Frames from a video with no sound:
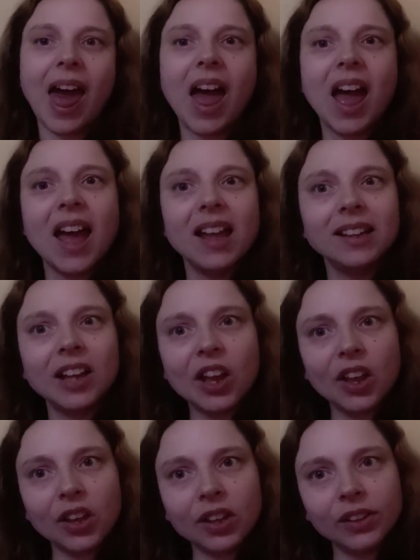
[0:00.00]
Hello
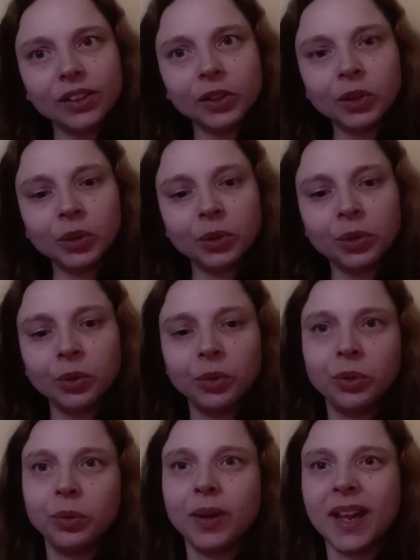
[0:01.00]

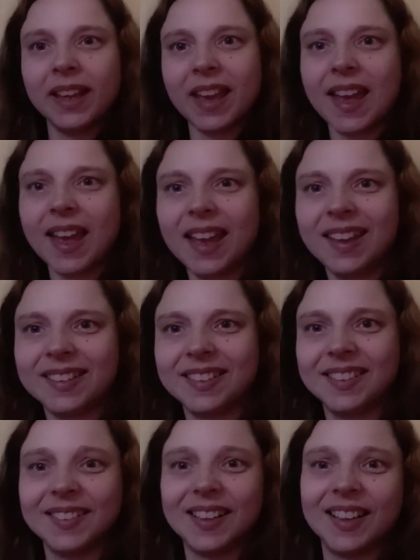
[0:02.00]
again.